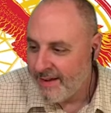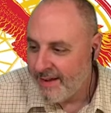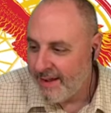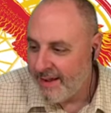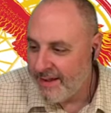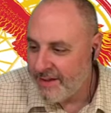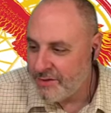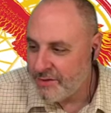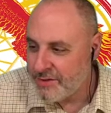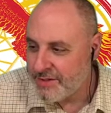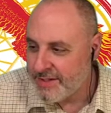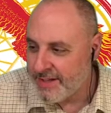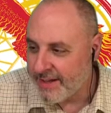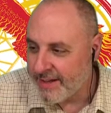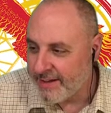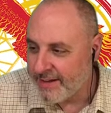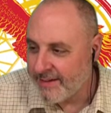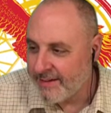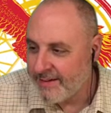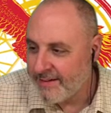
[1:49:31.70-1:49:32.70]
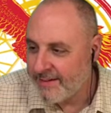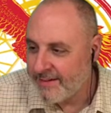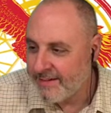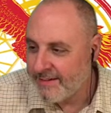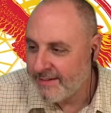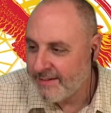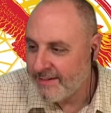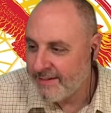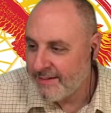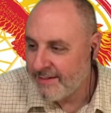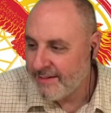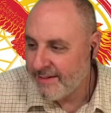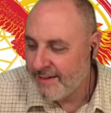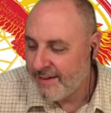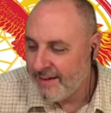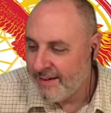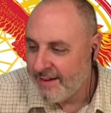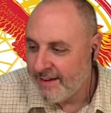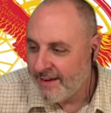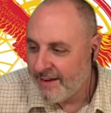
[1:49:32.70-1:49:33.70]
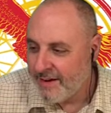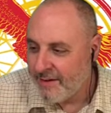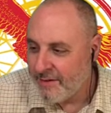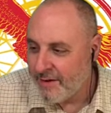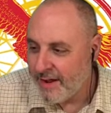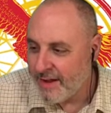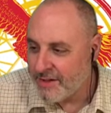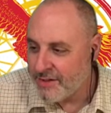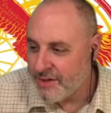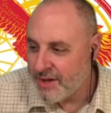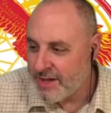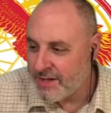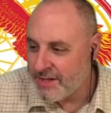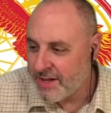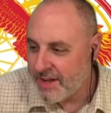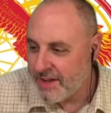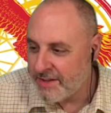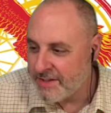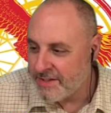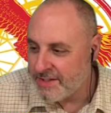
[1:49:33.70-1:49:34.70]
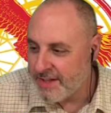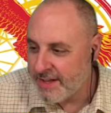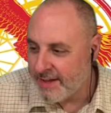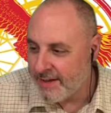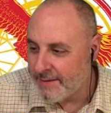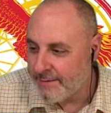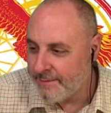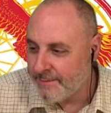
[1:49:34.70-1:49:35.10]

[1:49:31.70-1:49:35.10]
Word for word: Interesting. Right, JJ. Yeah, is, uh, that's uh,